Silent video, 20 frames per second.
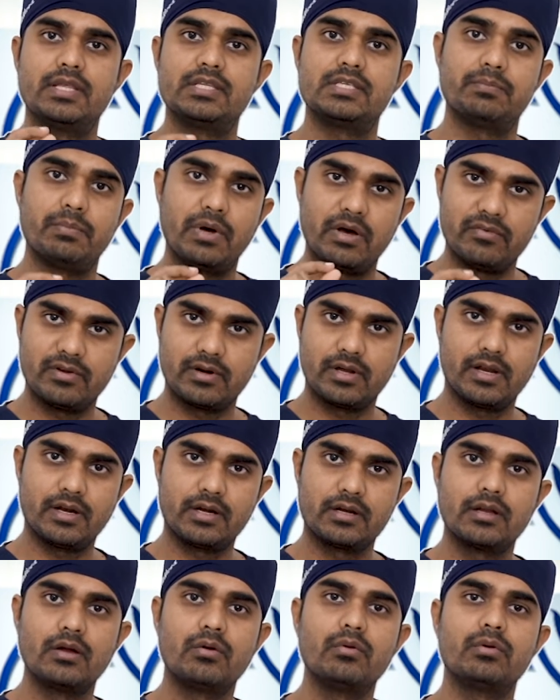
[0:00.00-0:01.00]
lens power
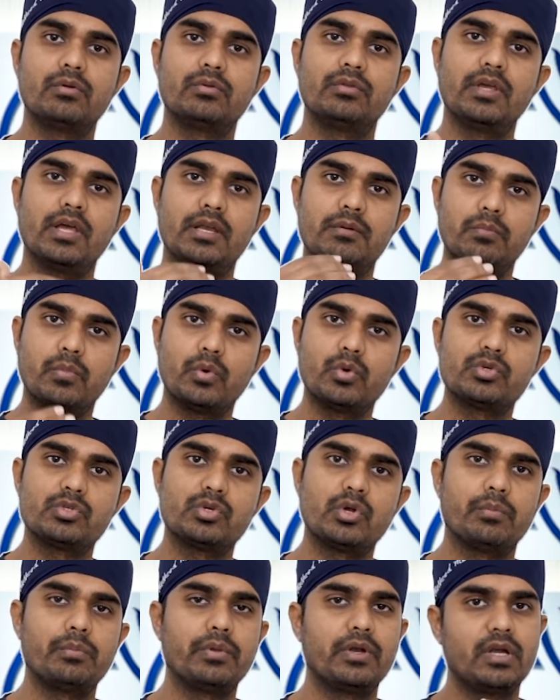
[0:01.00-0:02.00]
correct ga untundi and
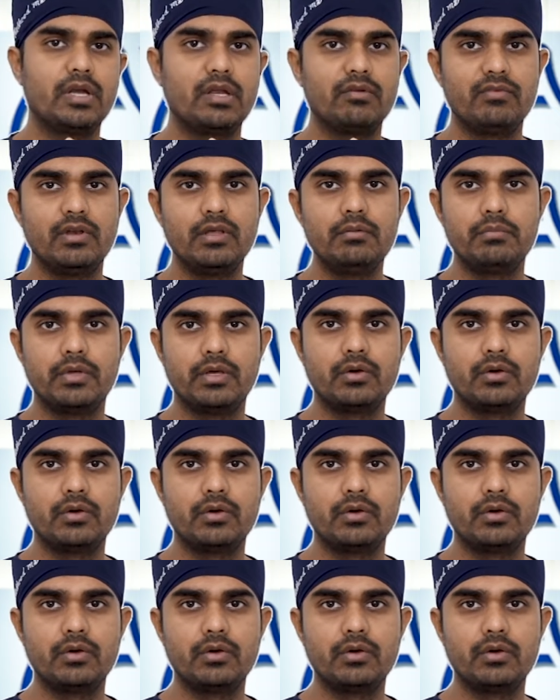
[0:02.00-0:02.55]
post operatively